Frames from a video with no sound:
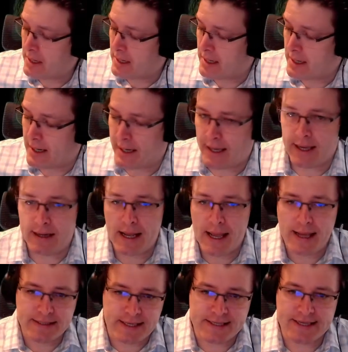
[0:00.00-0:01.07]
And
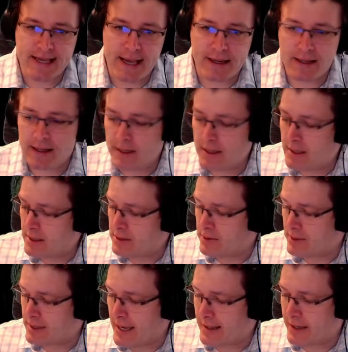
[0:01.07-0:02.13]
as I said
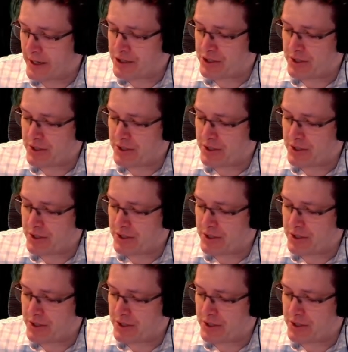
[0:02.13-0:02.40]
during that lecture,